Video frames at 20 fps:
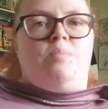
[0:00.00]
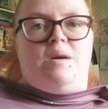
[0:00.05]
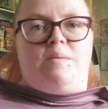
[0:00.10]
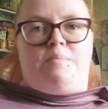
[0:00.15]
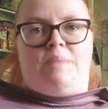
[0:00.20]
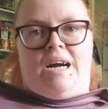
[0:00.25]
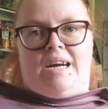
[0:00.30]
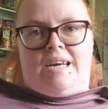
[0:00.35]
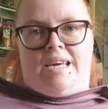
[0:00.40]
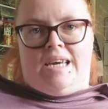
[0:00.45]
bit
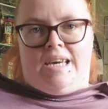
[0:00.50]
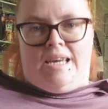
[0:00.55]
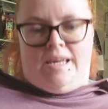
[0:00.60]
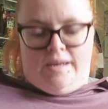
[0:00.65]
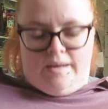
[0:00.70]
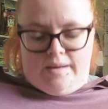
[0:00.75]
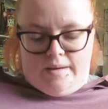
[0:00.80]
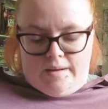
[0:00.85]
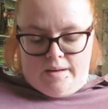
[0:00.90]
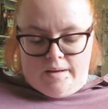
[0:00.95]
baggy.
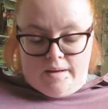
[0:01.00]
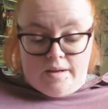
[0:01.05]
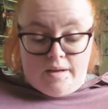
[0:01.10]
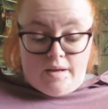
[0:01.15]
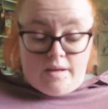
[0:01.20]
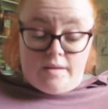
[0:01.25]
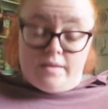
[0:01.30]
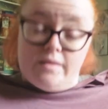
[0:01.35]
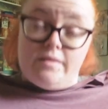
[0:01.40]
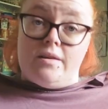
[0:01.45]

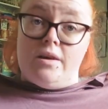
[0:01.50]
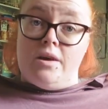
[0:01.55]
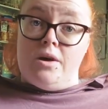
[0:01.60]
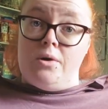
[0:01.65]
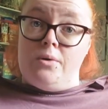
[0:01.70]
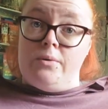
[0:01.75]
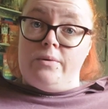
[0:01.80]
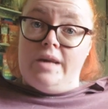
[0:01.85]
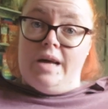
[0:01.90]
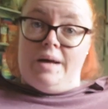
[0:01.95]
So
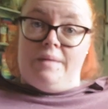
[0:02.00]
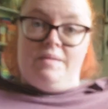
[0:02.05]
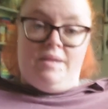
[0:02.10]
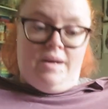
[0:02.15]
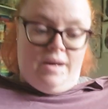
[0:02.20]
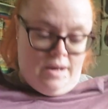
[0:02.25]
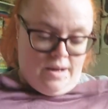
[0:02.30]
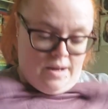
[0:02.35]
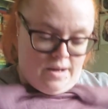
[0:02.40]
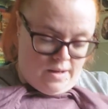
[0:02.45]
yeah,
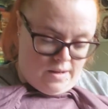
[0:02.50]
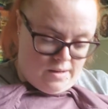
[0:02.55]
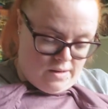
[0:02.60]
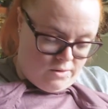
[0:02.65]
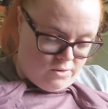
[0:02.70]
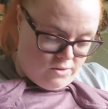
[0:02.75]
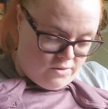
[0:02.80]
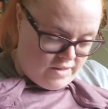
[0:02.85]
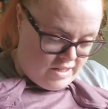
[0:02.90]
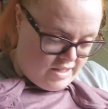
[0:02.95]
I
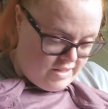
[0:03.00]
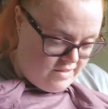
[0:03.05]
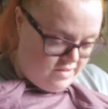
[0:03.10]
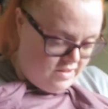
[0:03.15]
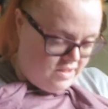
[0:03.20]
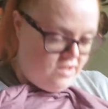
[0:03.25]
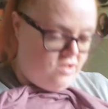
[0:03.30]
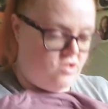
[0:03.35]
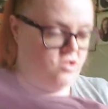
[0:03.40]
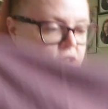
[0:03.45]
got that
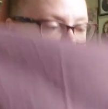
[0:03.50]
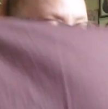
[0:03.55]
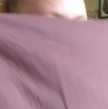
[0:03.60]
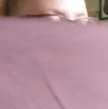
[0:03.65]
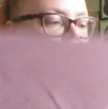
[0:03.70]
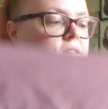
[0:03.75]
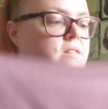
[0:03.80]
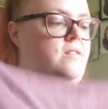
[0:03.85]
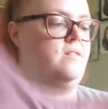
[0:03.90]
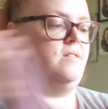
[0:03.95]

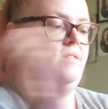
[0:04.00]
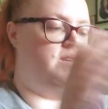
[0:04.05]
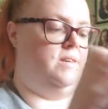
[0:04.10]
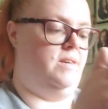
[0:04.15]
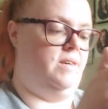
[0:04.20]
t-shirt.